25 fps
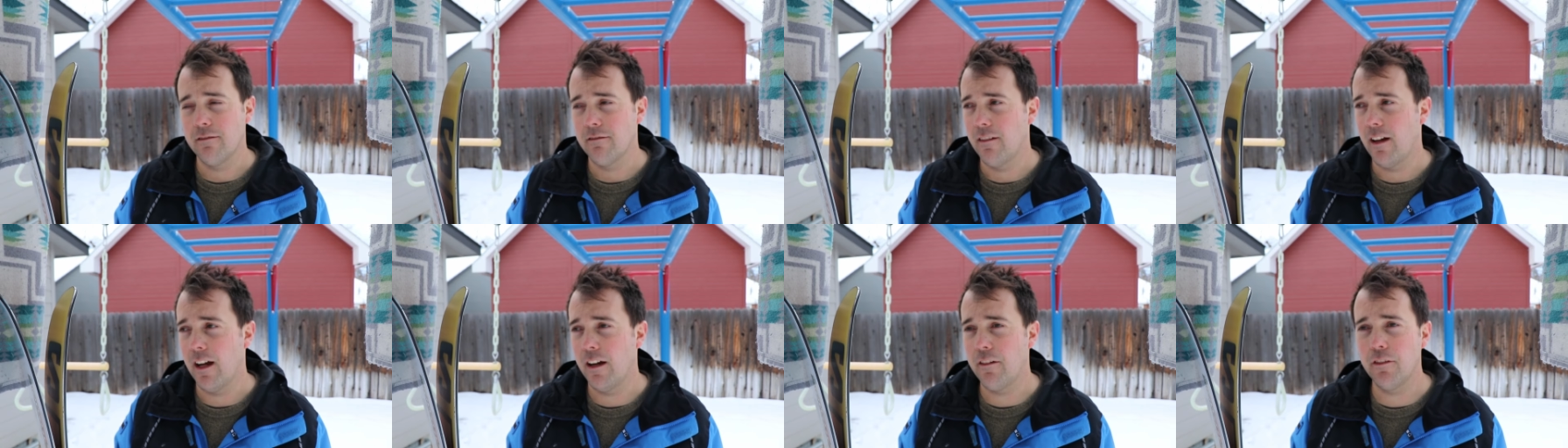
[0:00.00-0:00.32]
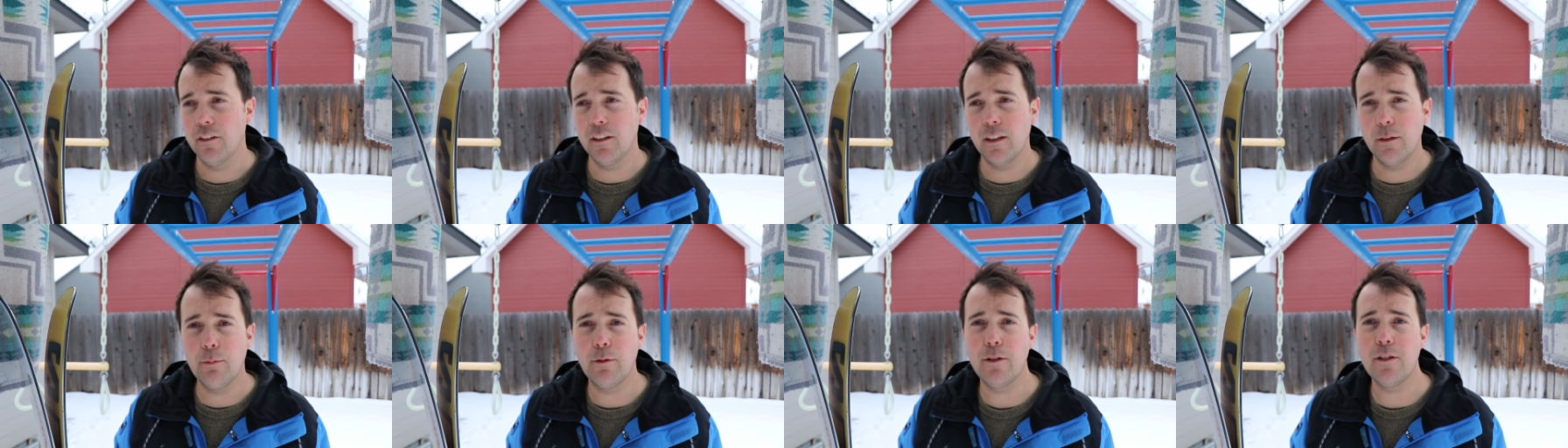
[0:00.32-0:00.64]
I
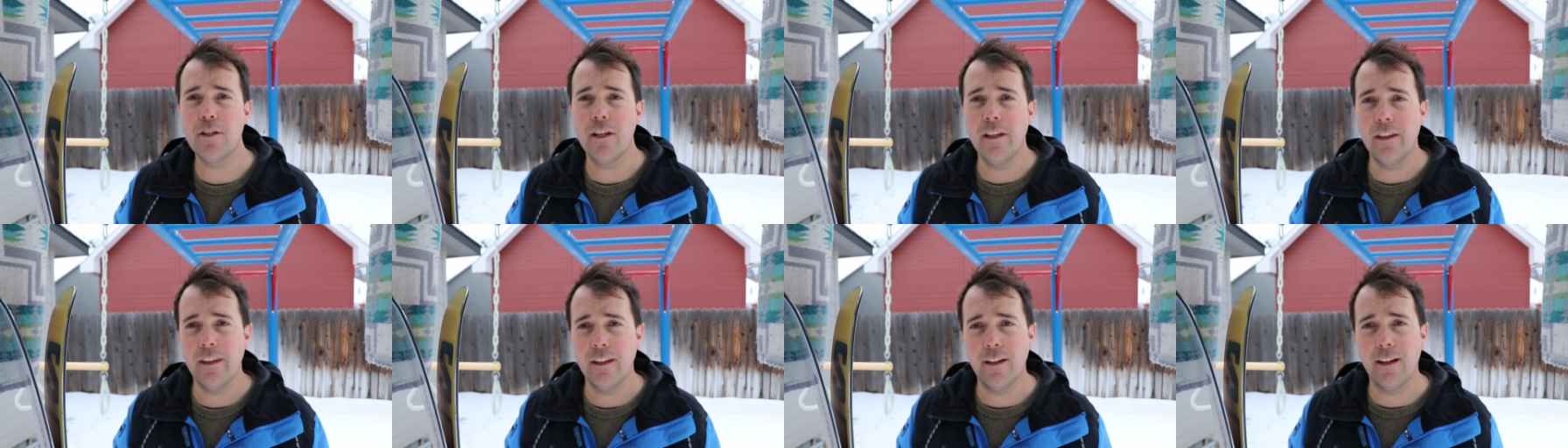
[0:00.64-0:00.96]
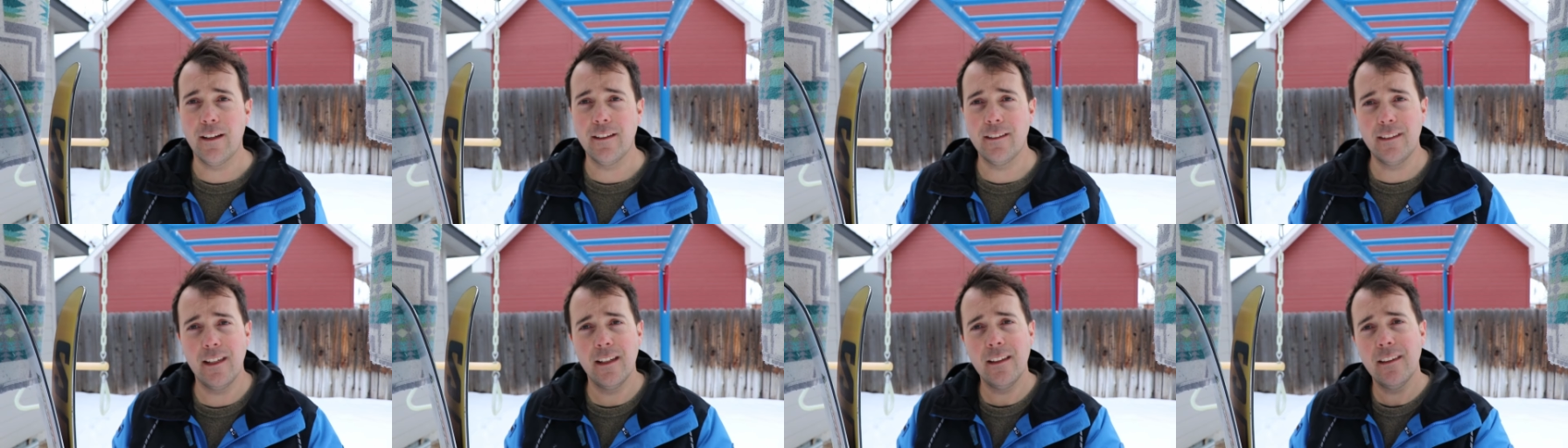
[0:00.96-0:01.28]
really appreciate that you
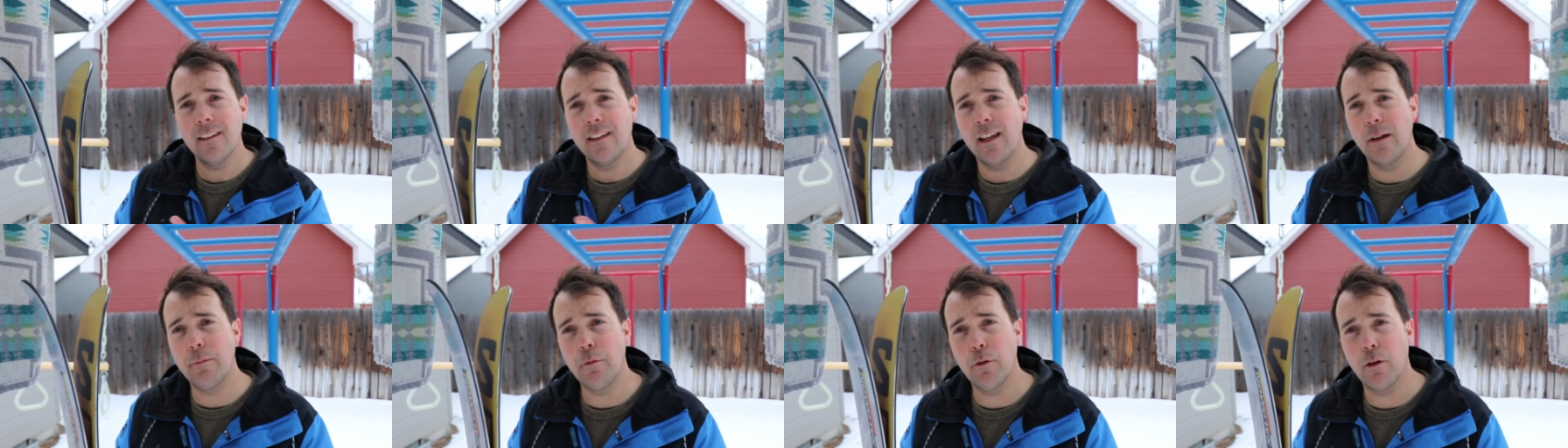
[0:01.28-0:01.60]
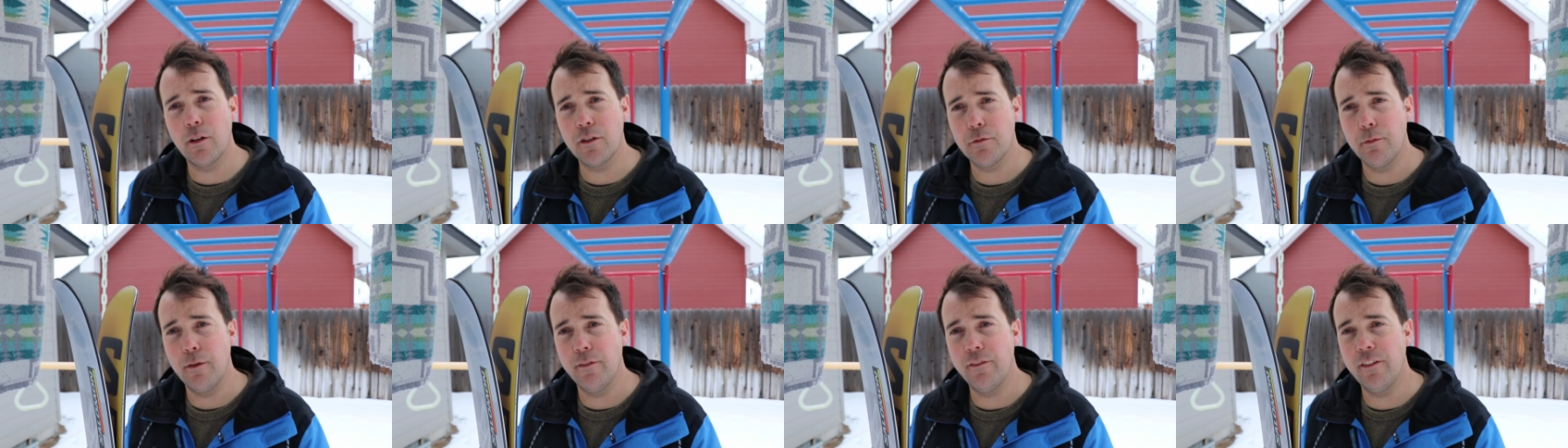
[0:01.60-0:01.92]
guys take the time to
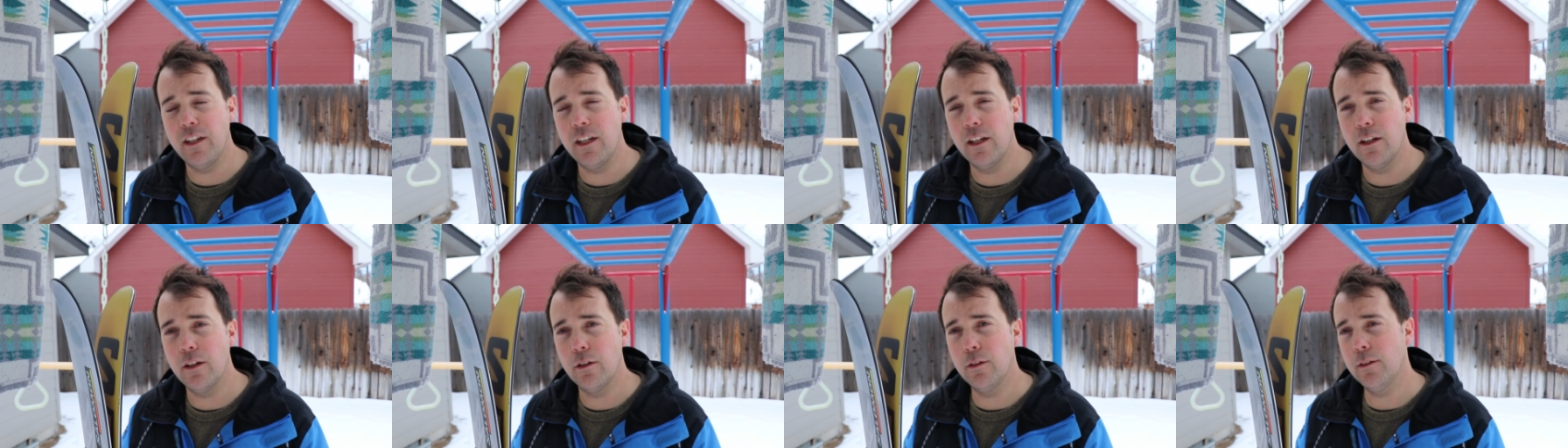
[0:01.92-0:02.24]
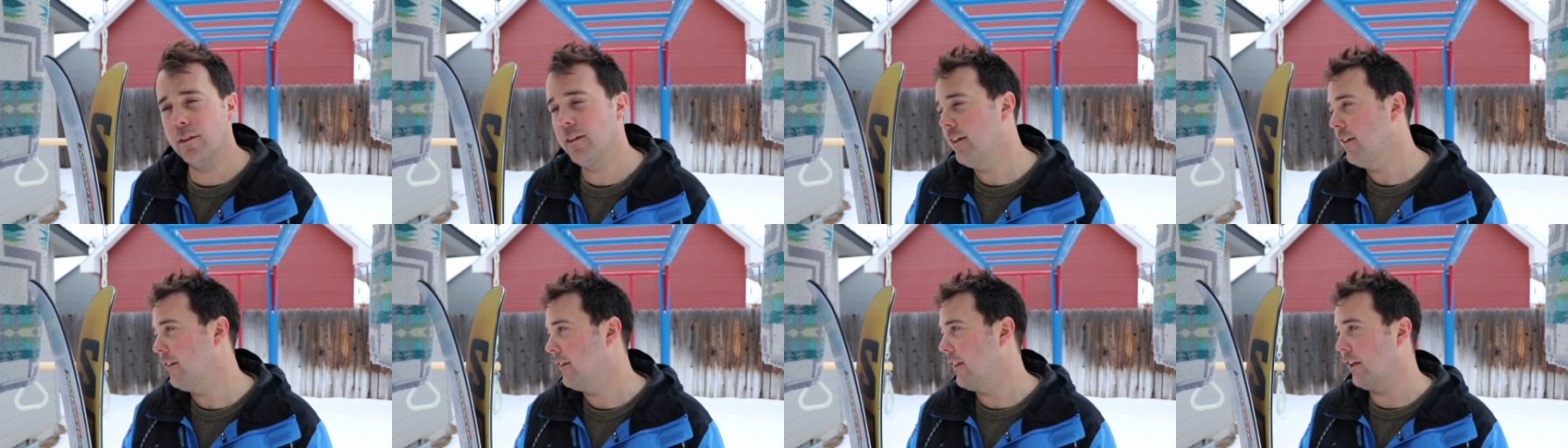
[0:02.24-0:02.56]
watch my
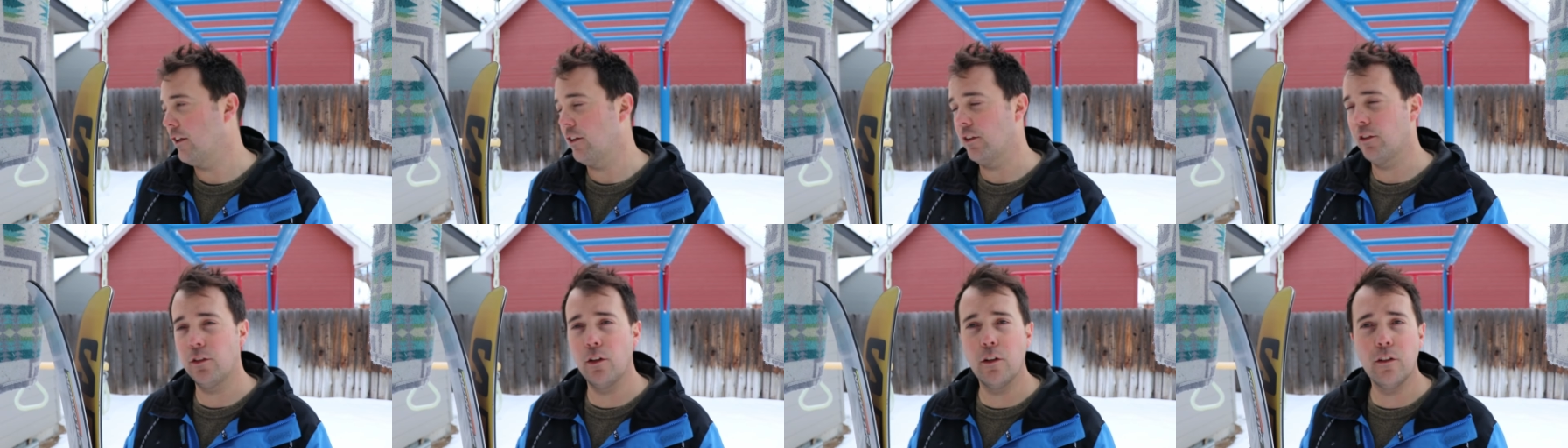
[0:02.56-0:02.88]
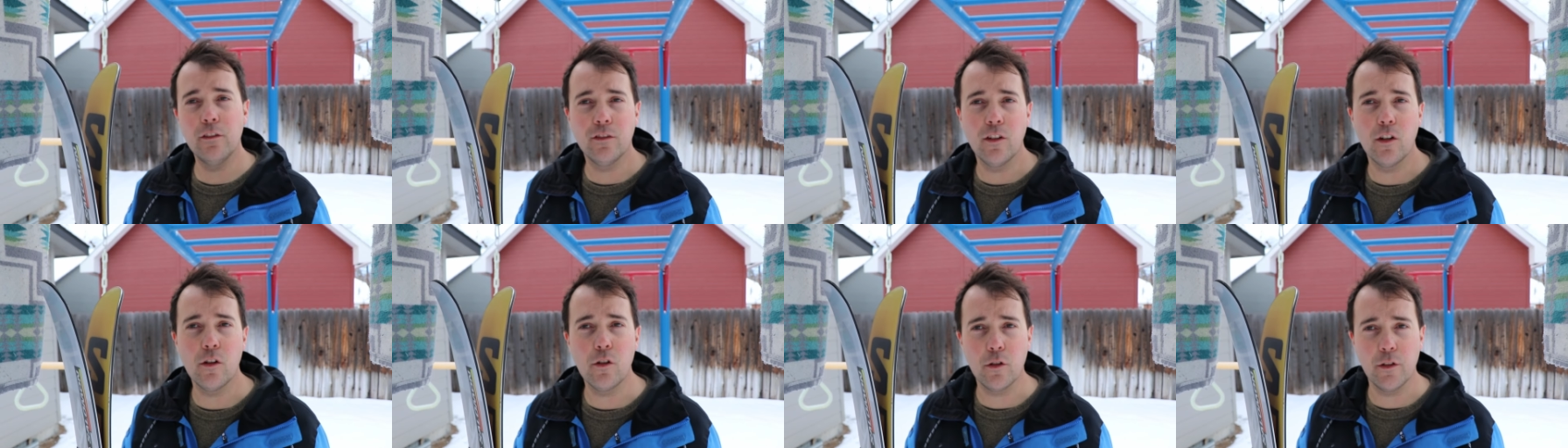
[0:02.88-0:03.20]
videos, that you're so
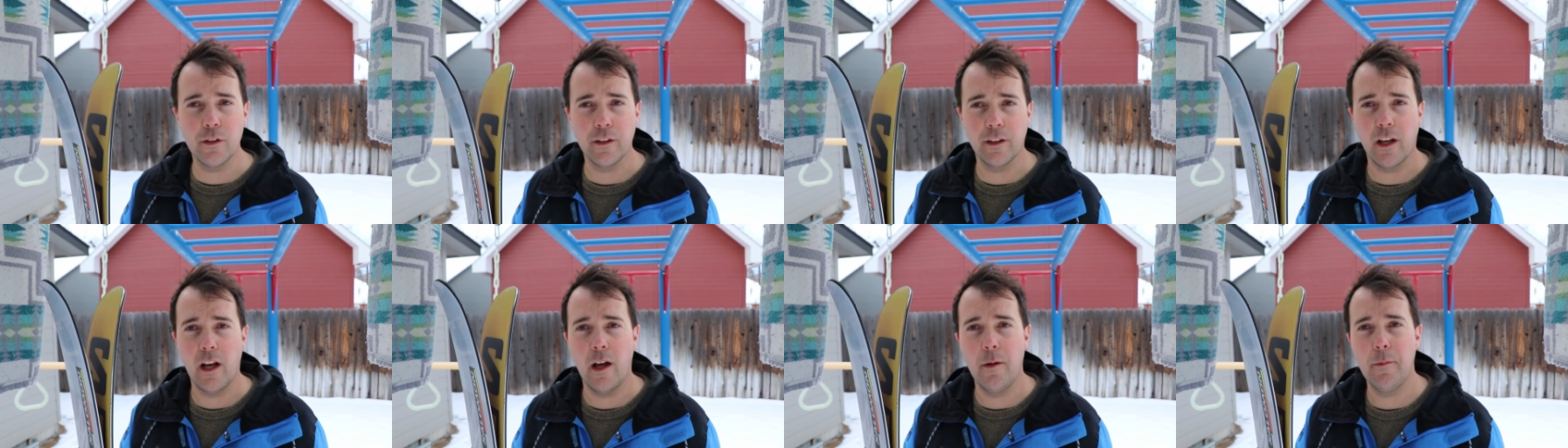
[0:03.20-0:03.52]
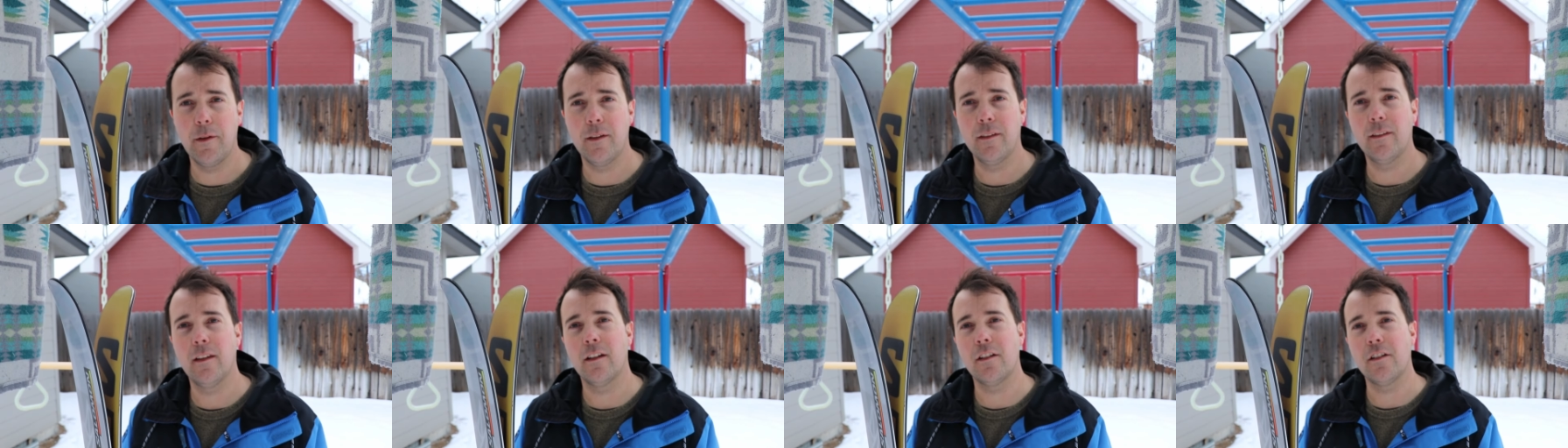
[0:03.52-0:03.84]
vocal in the
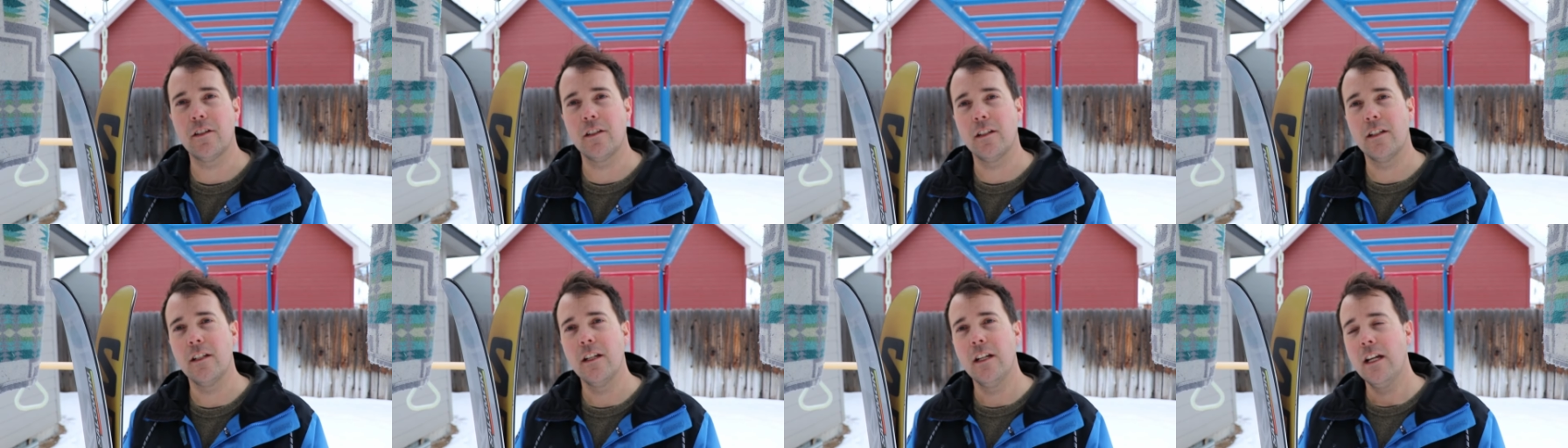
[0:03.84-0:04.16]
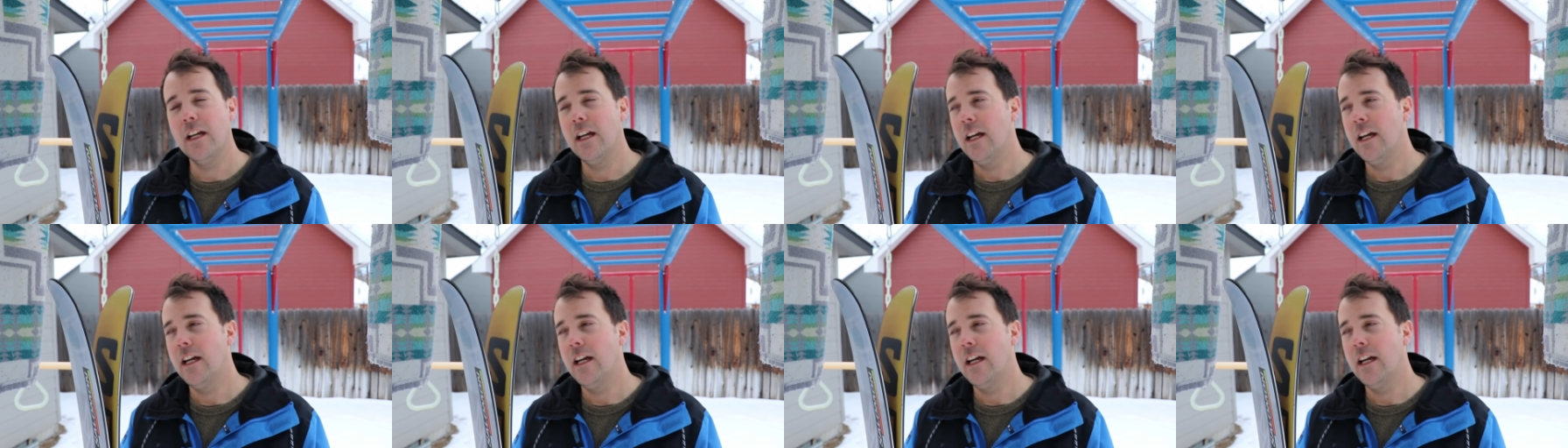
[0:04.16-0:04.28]
comments section.